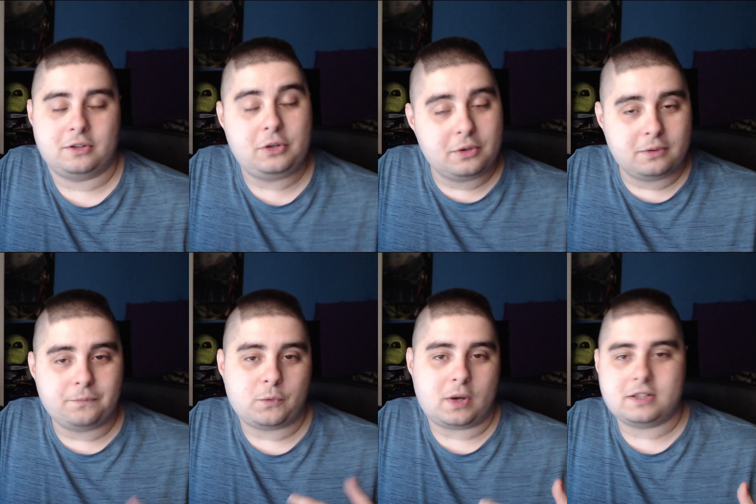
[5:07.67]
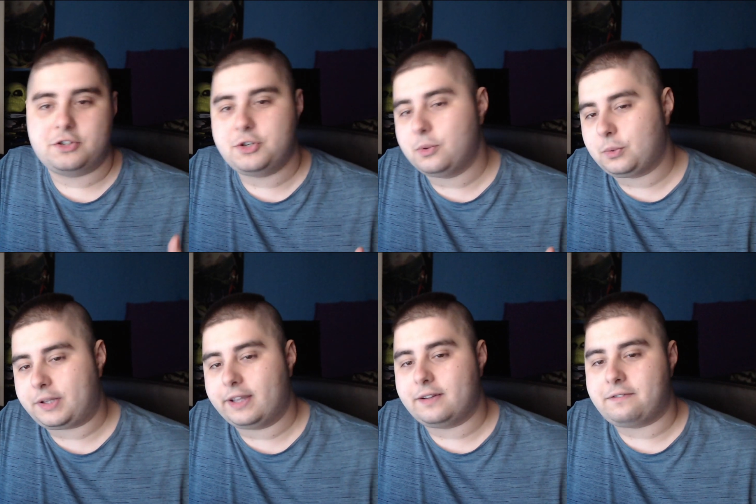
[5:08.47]
Liu wants Joe to
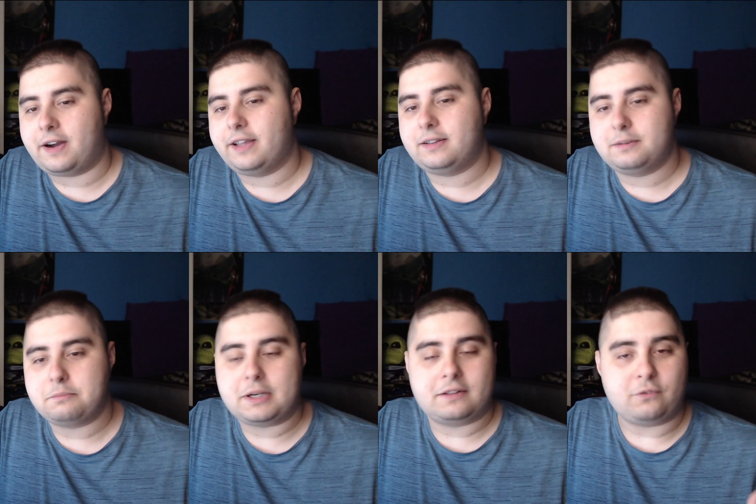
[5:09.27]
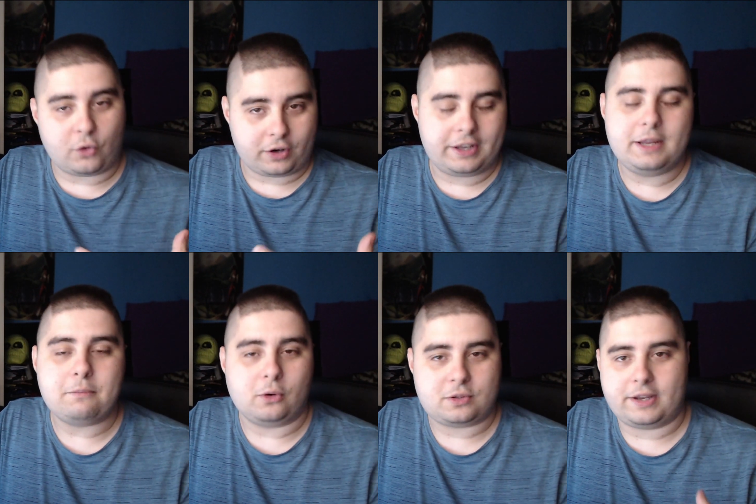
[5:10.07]
take the fight, but for him
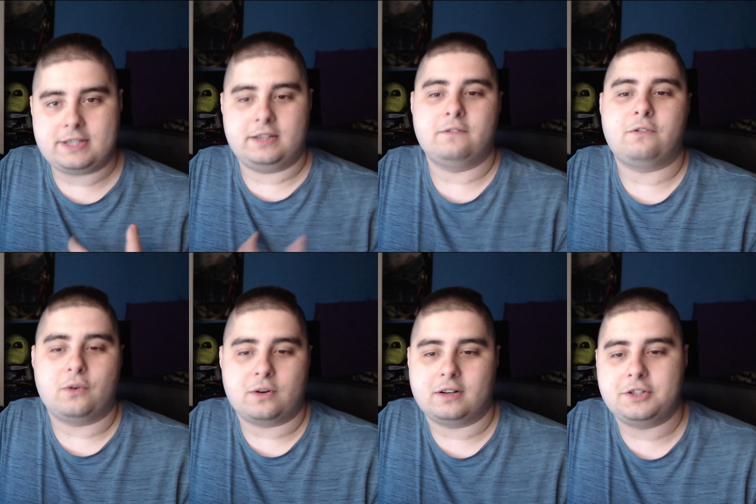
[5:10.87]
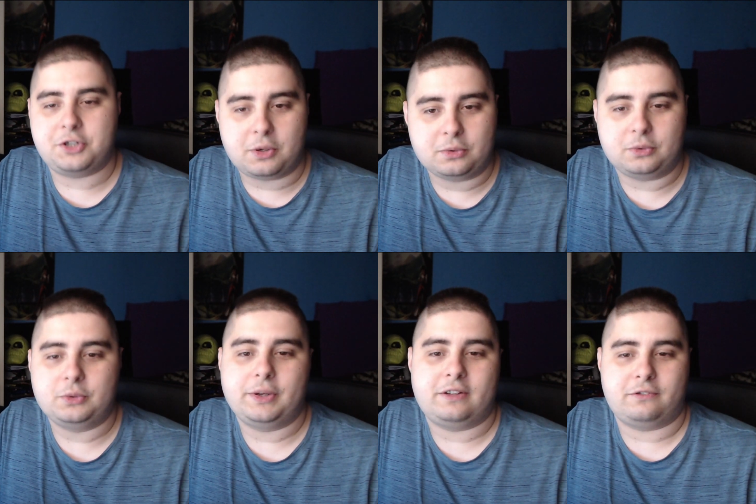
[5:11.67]
also, as in for Joe to
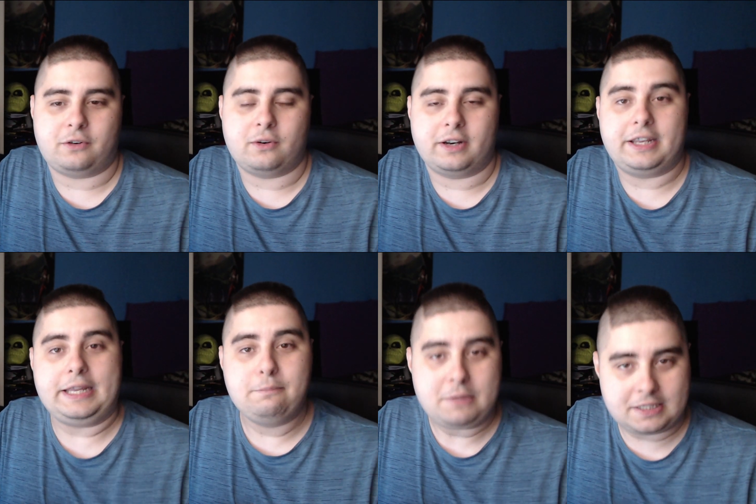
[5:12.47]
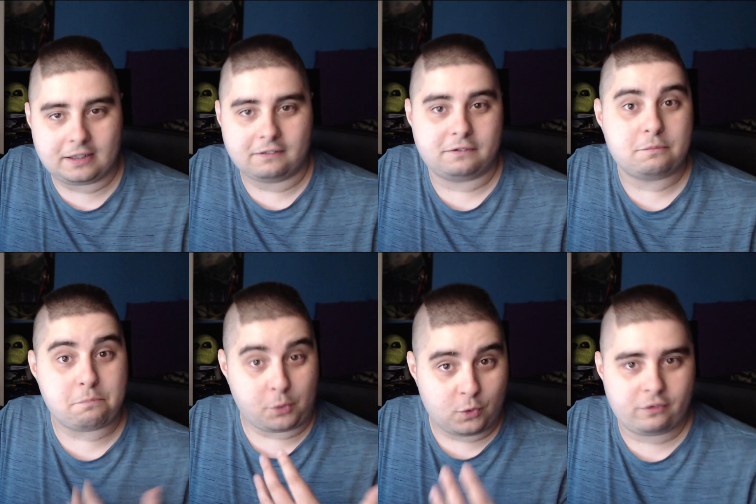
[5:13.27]
do it for himself,
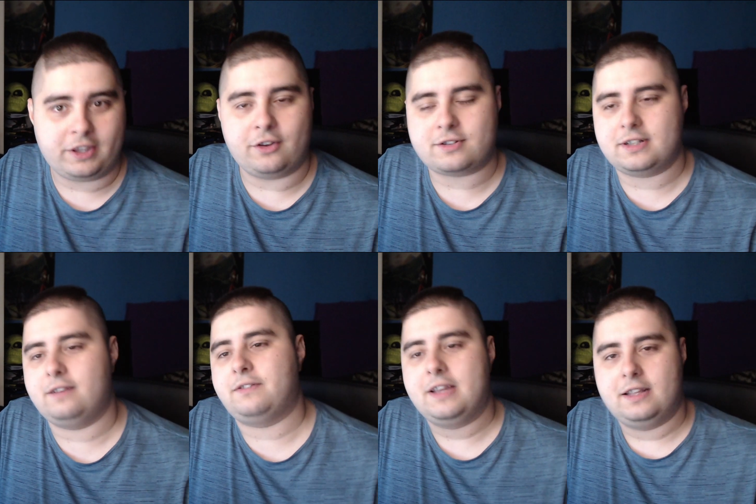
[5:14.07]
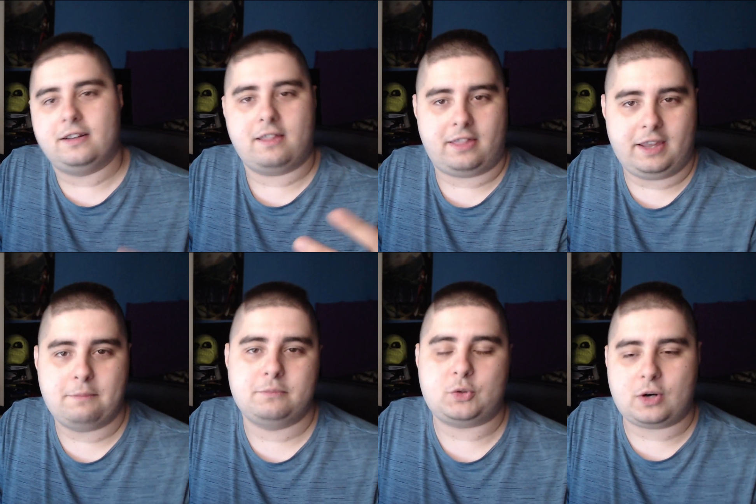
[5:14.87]
proving yourself, the
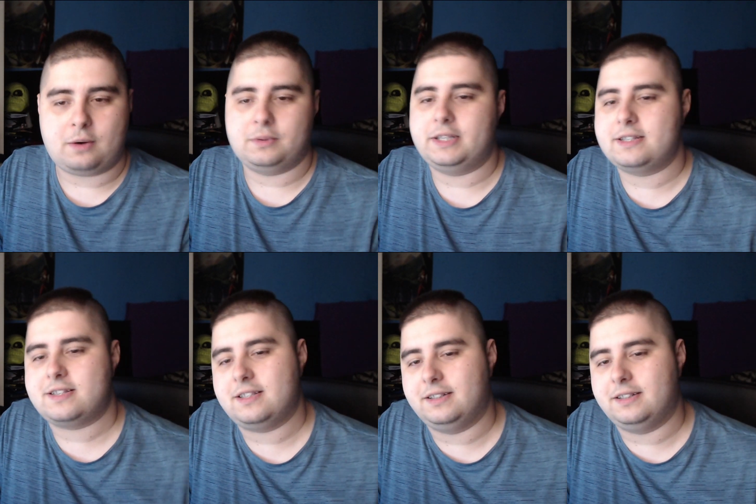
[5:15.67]
theme throughout this